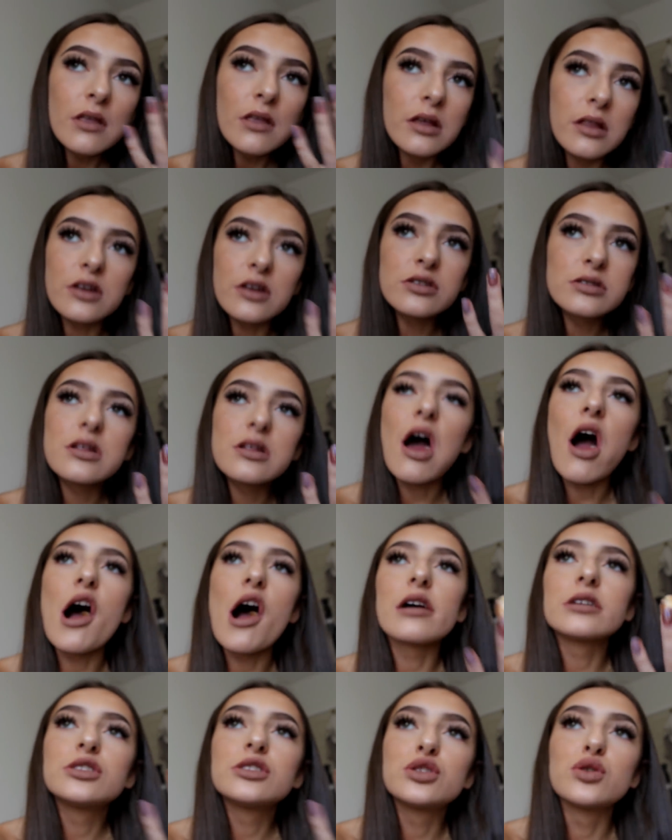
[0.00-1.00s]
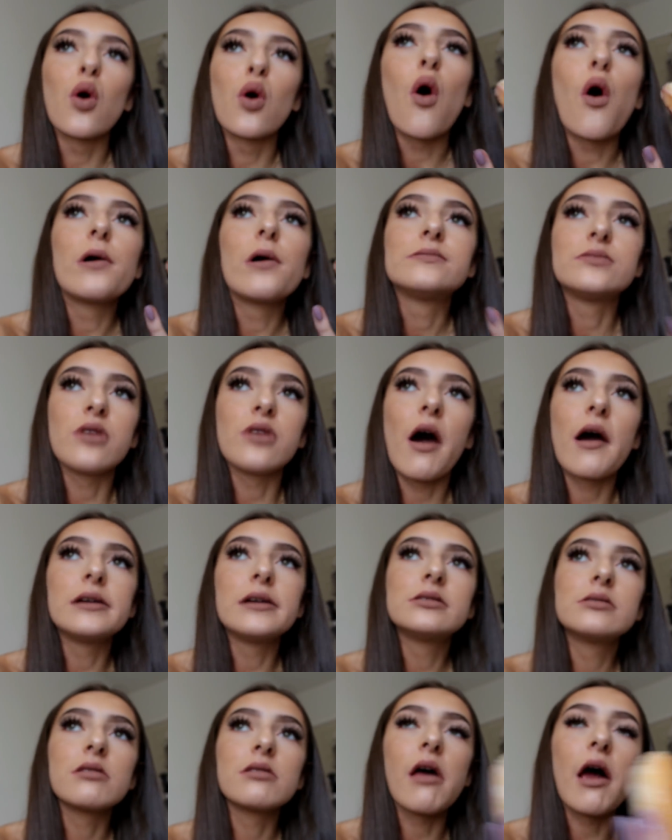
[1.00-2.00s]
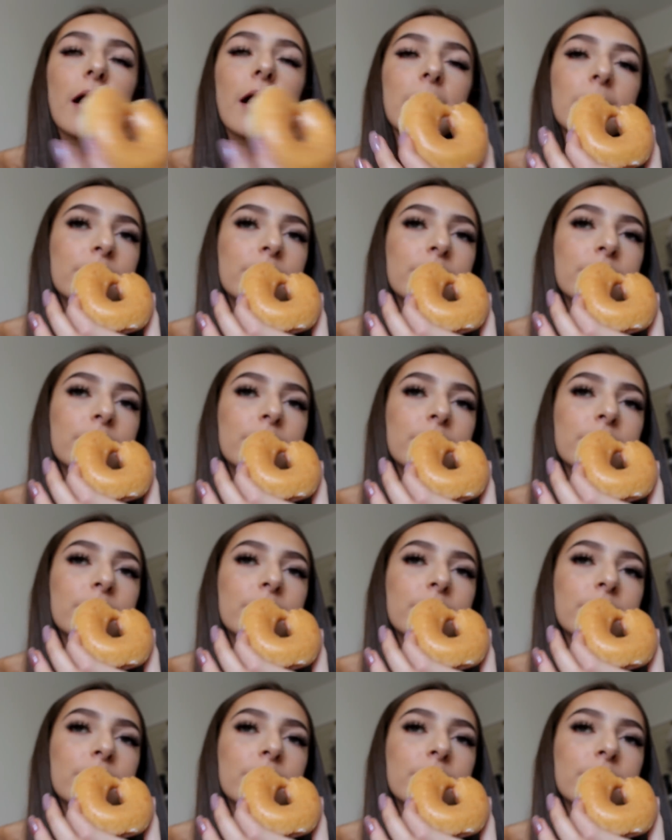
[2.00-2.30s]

They just are so nice, like.